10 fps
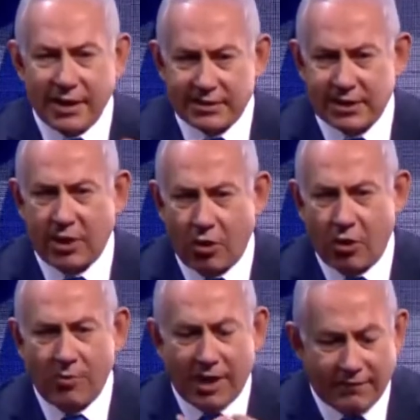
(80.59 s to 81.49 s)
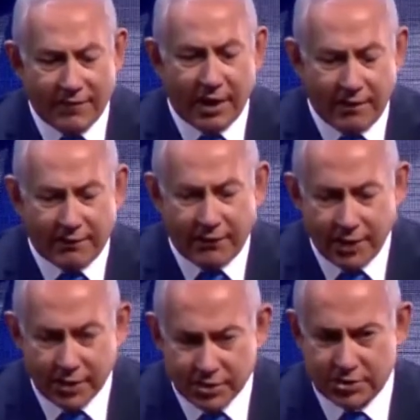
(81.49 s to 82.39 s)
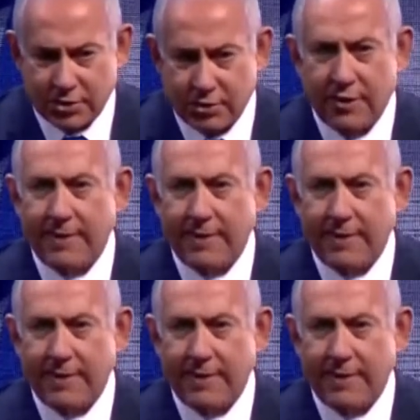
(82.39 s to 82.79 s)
It's the home of every Jew.